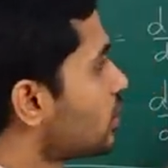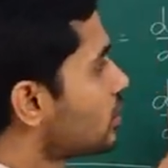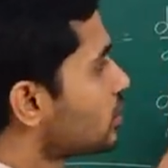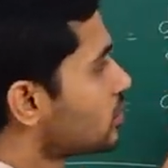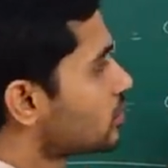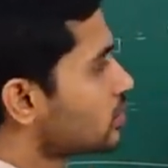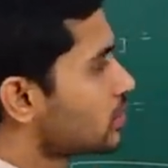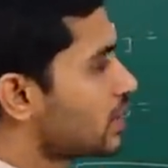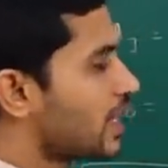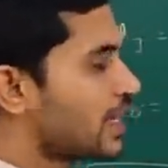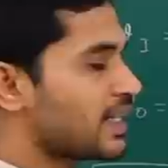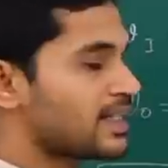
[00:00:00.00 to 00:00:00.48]

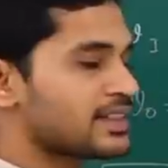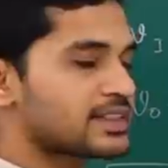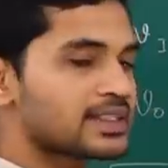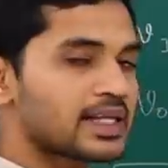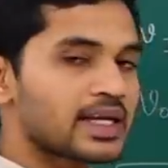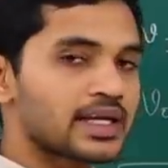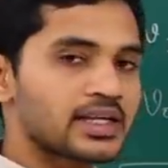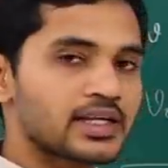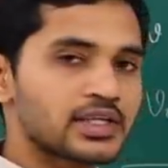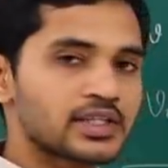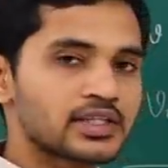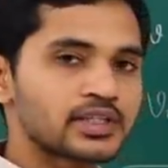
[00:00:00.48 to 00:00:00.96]
So, that is the
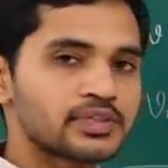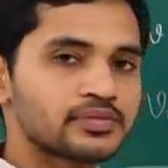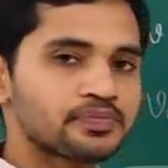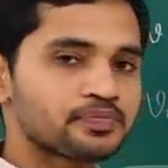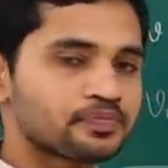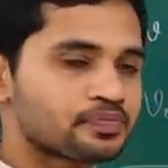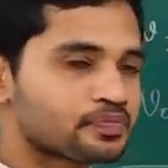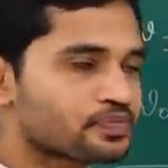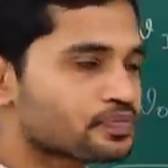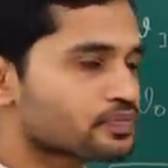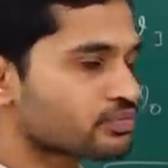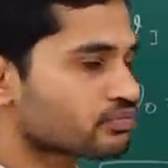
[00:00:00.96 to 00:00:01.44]
idea.
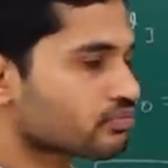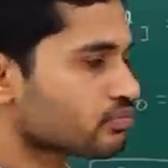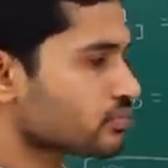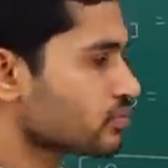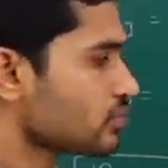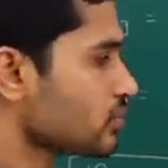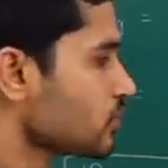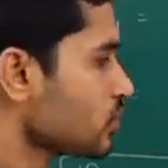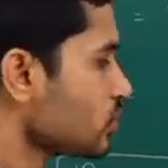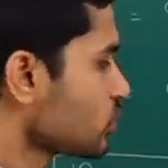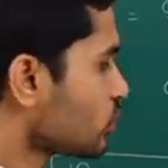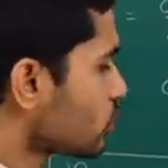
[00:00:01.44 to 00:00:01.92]

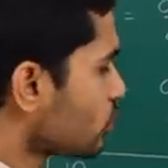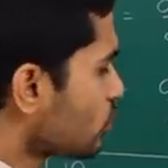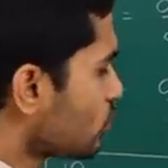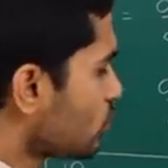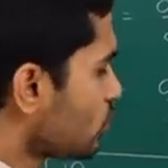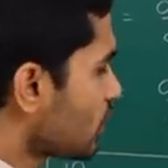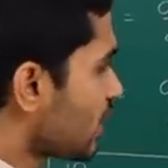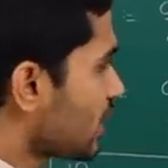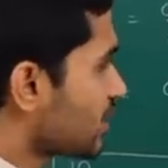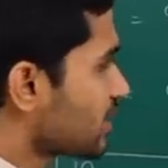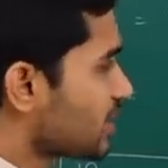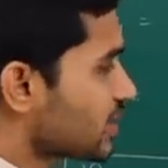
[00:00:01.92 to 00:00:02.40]
So,
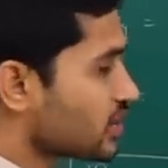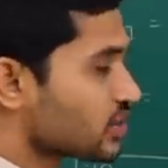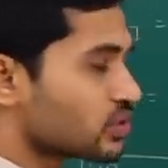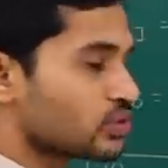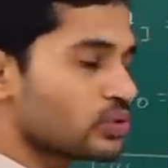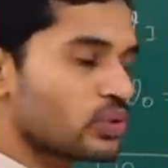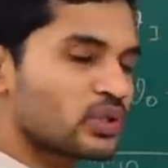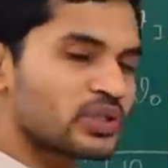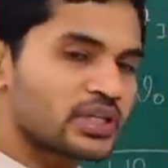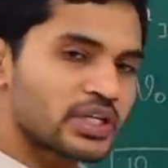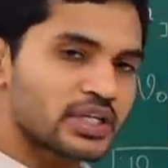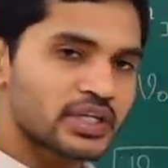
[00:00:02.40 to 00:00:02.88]
you can just
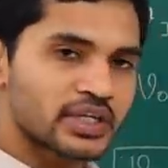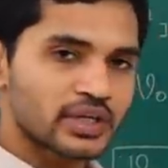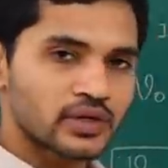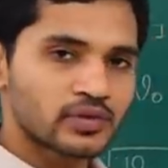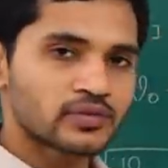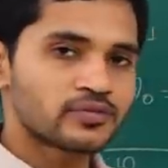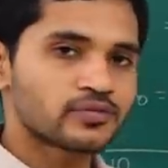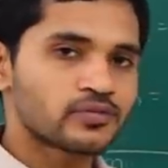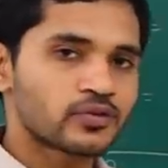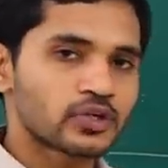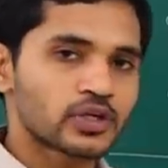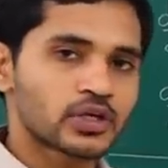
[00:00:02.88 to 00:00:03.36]
note it
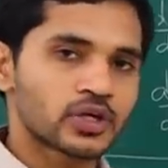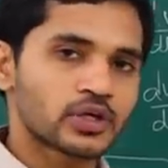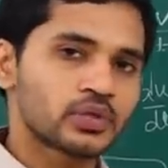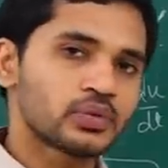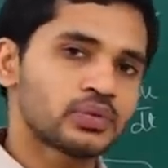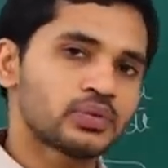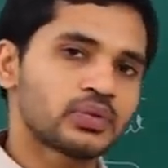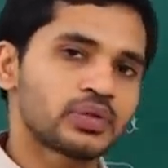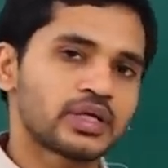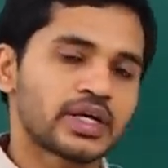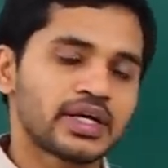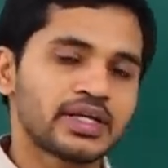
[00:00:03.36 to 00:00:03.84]
down for
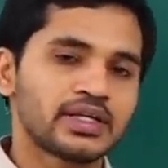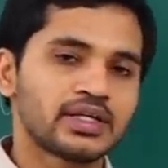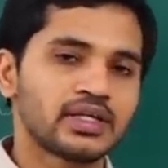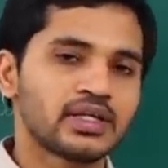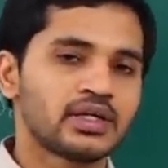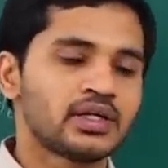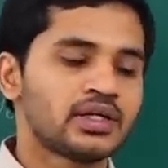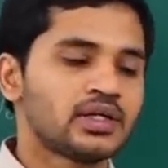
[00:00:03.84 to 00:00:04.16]
now right.